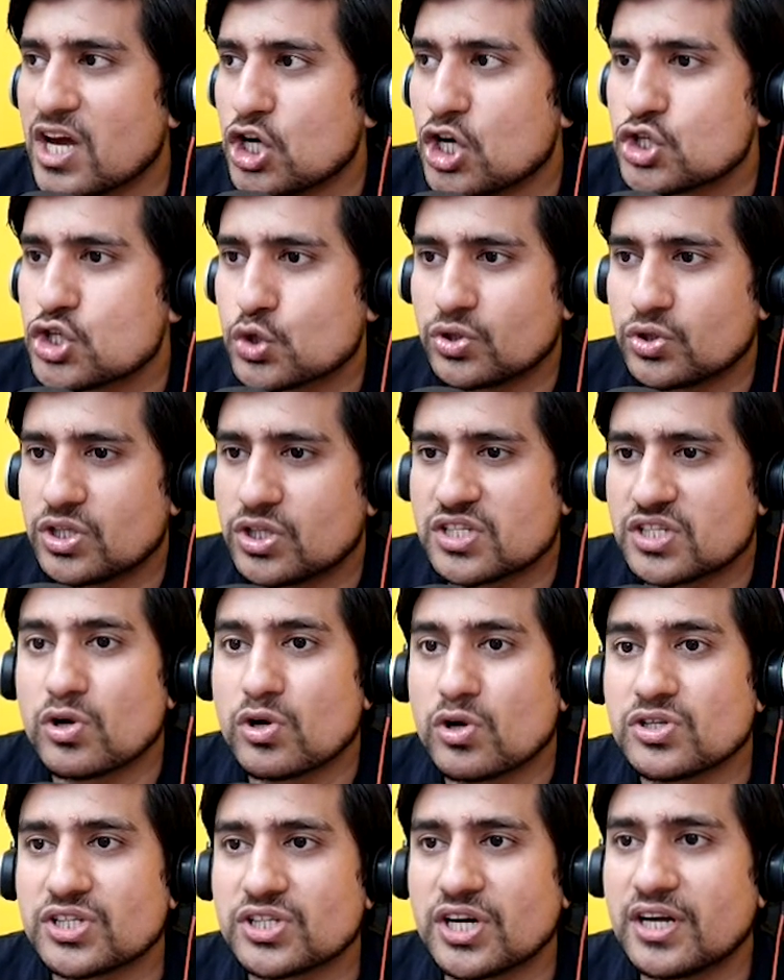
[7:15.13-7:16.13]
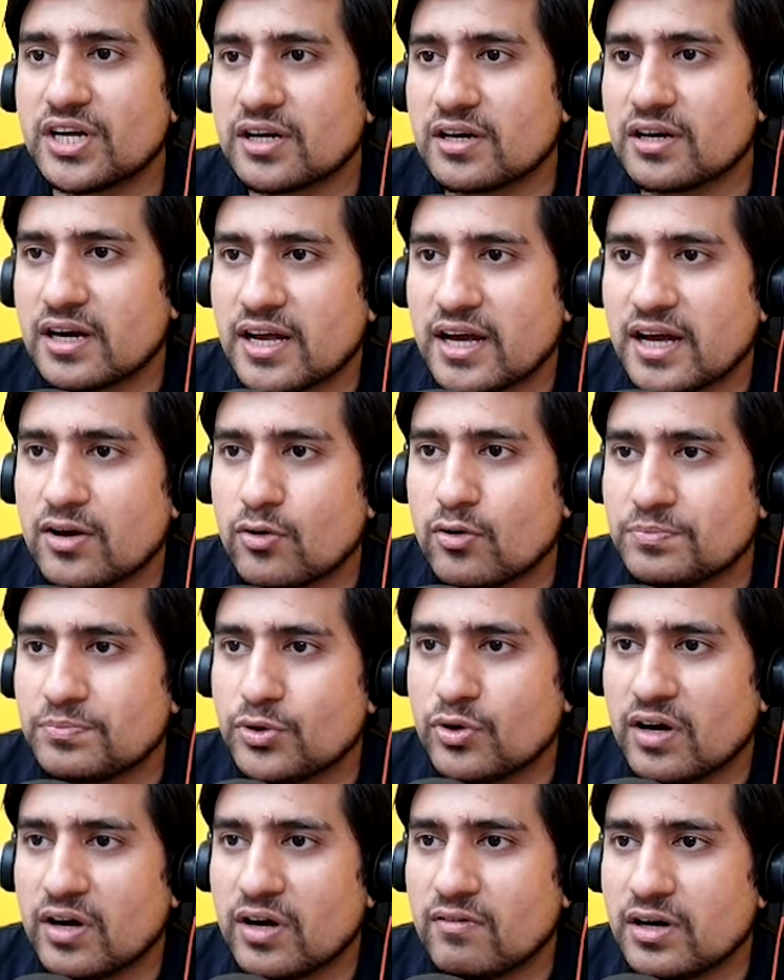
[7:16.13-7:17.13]
so this was it. And I hope
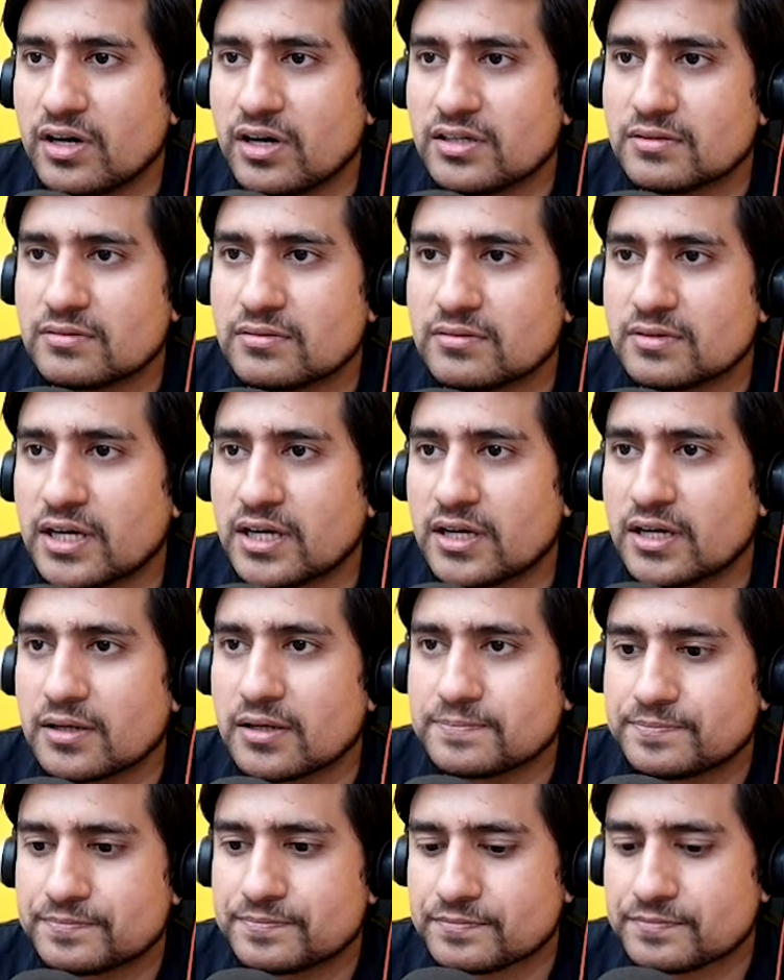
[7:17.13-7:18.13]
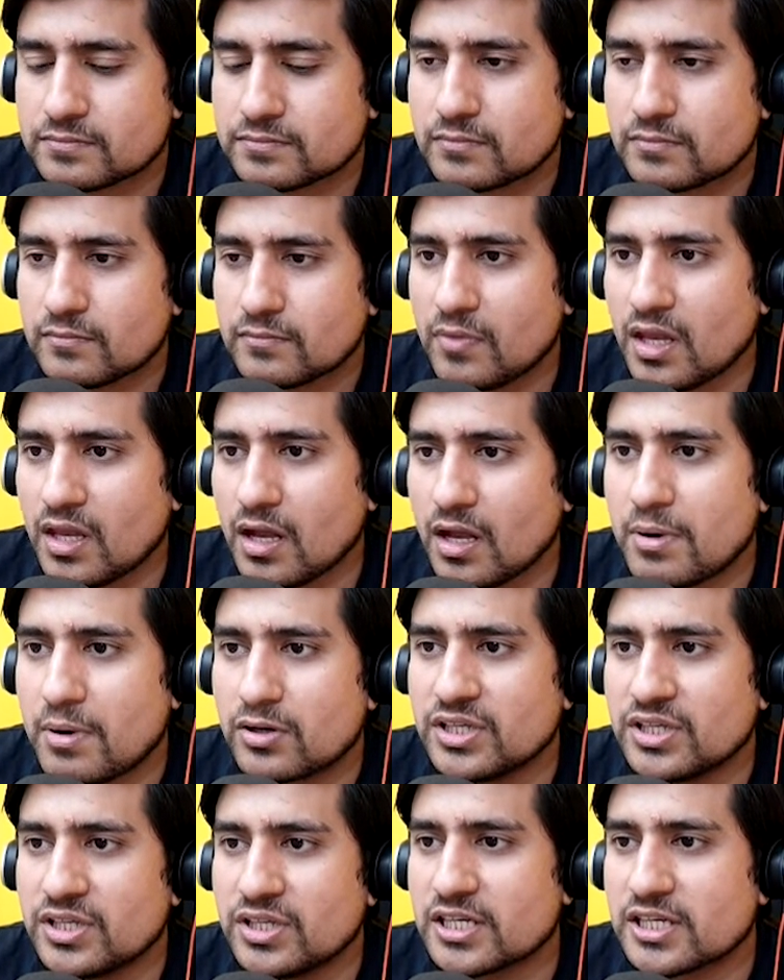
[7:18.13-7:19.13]
you have learned that
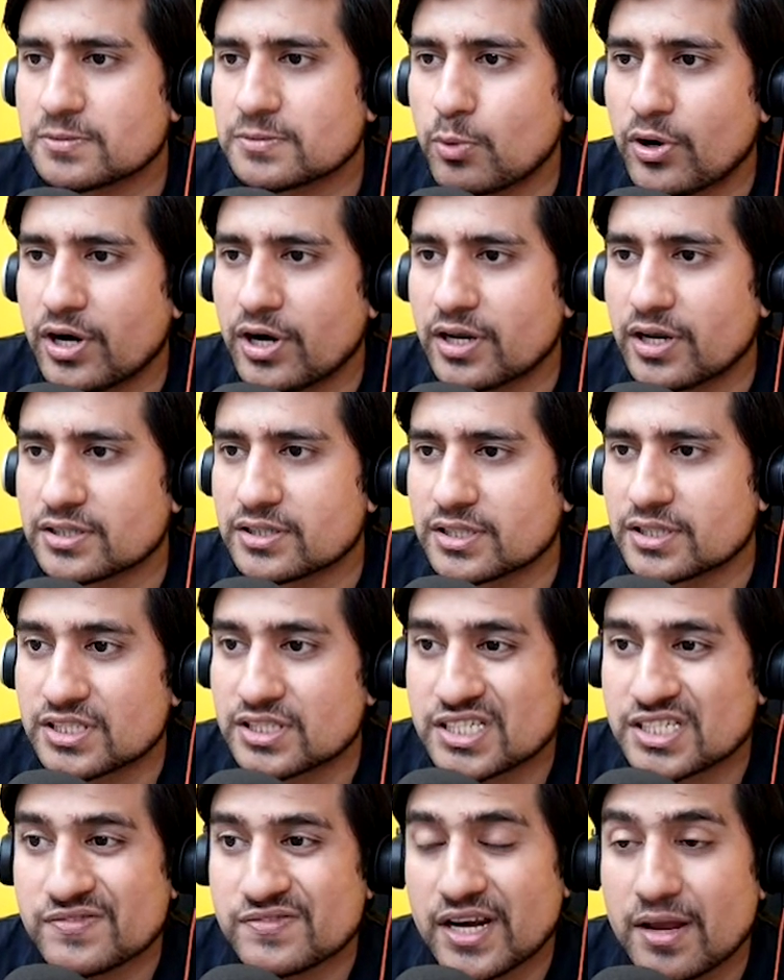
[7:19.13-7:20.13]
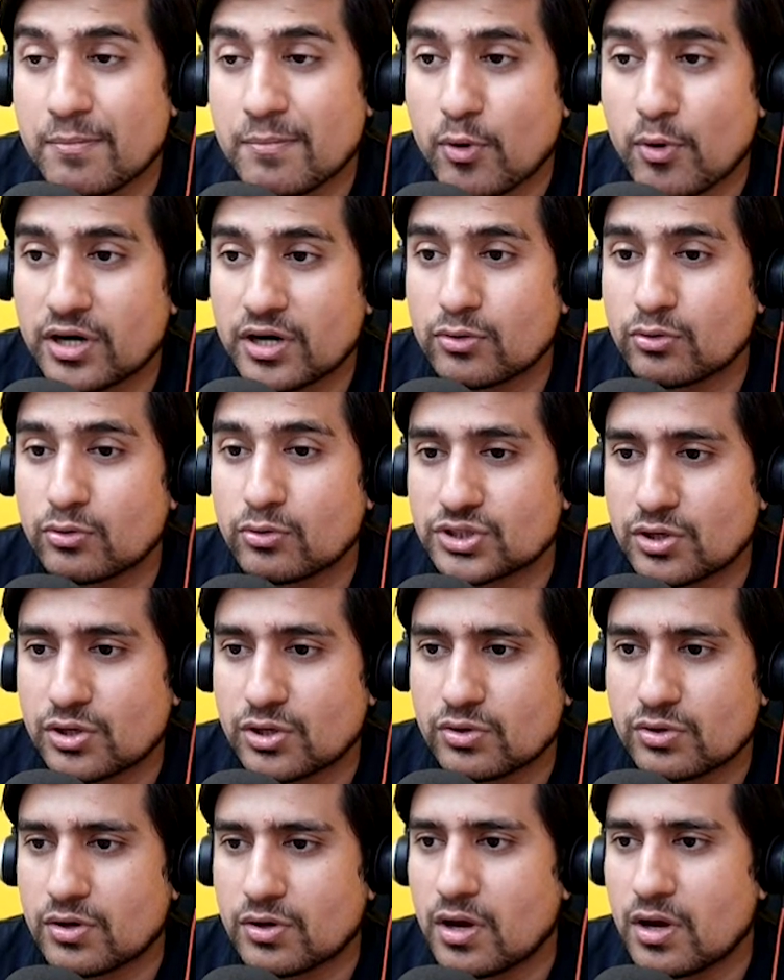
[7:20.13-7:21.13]
about the exploratory testing. This is very important question
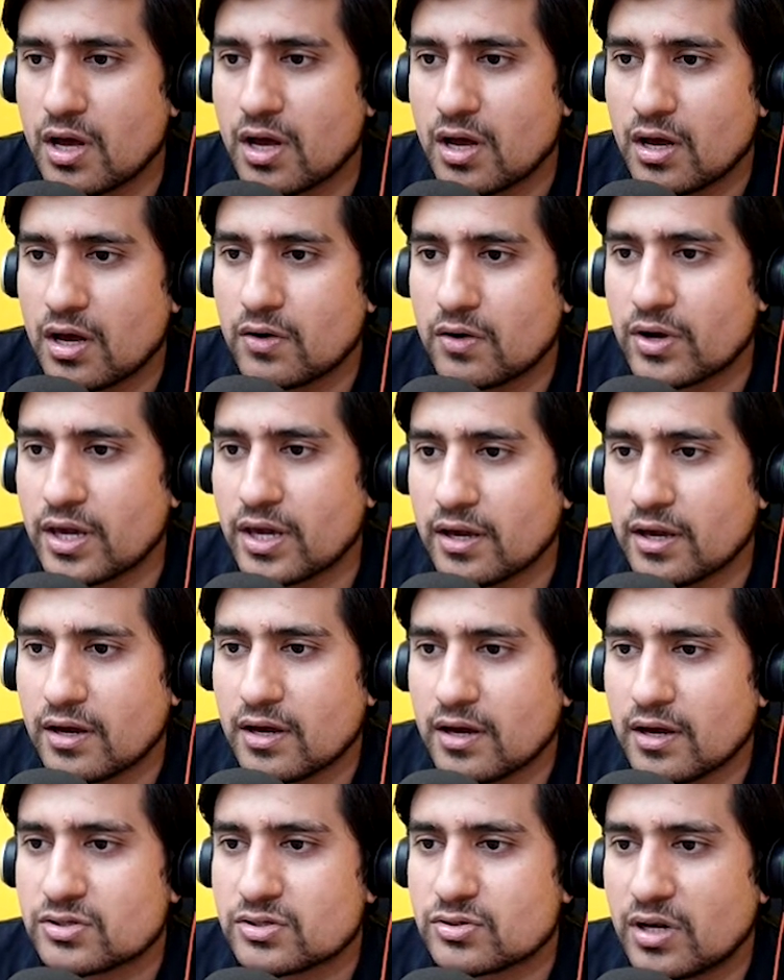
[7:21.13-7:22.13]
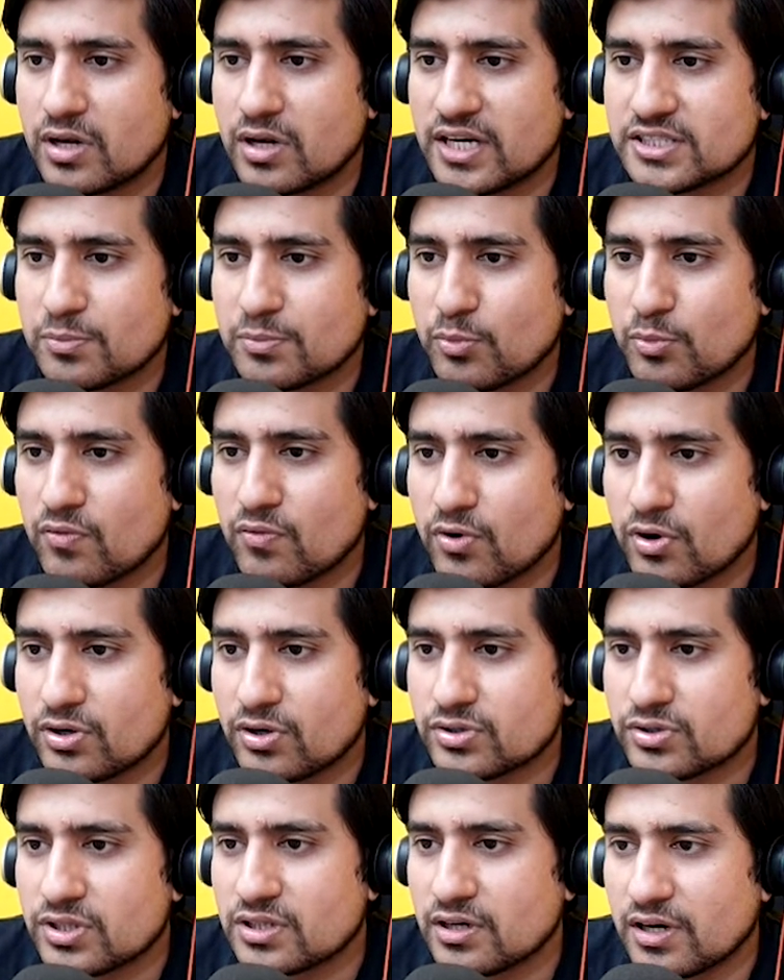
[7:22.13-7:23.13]
also. Okay, so let's move on
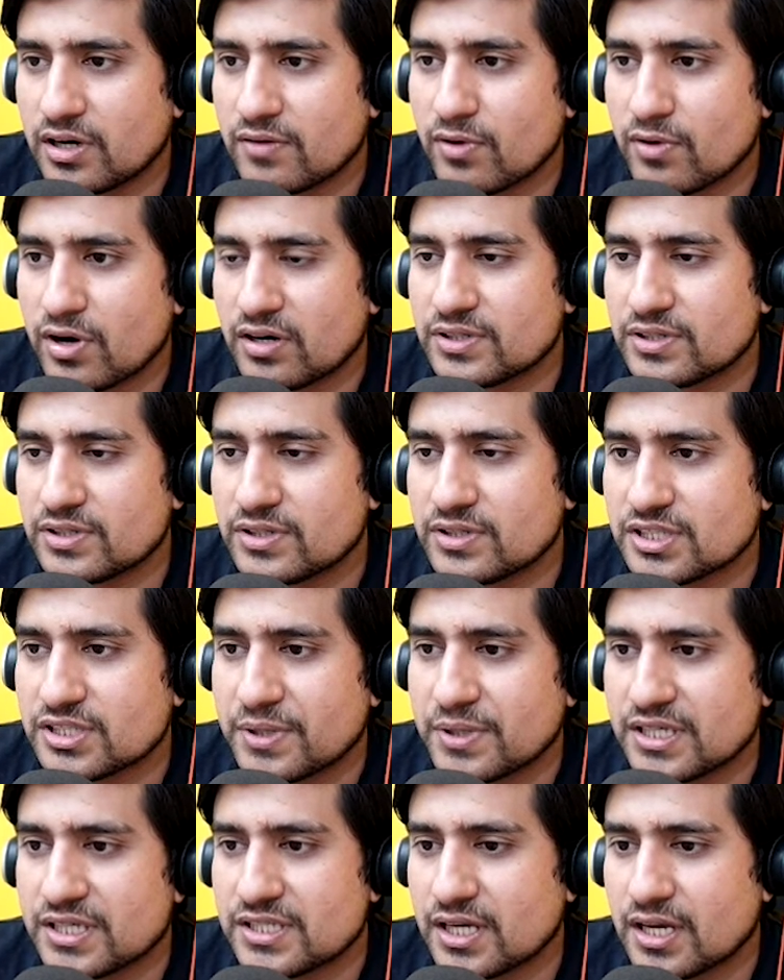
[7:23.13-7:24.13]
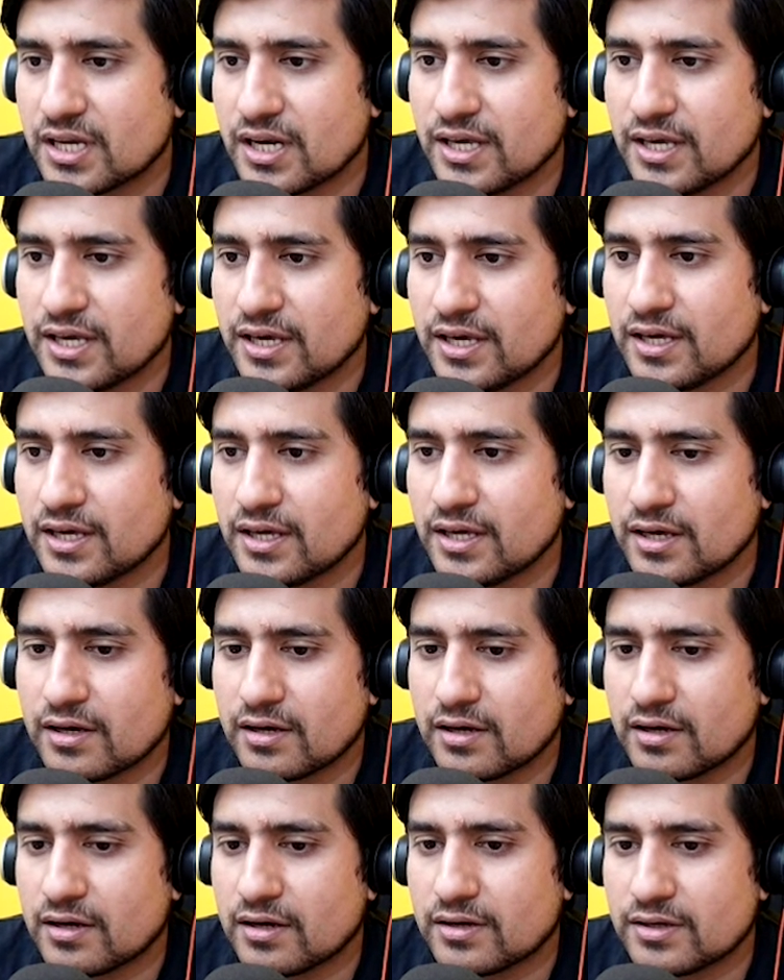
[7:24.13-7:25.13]
to the third one, which is basically,
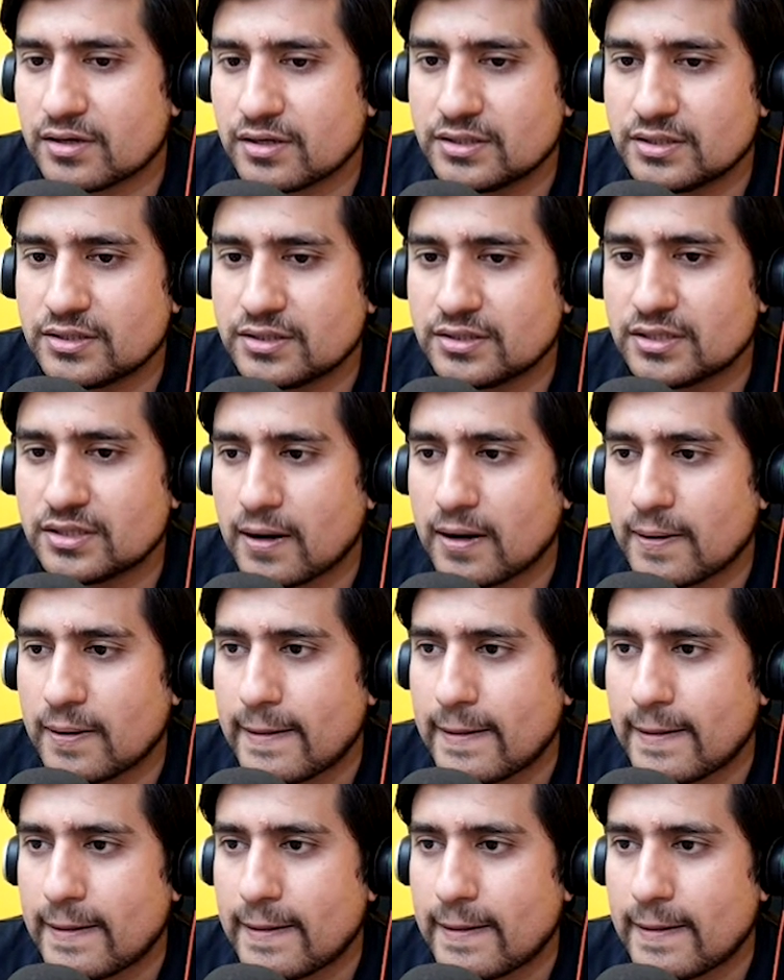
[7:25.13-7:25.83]
yeah,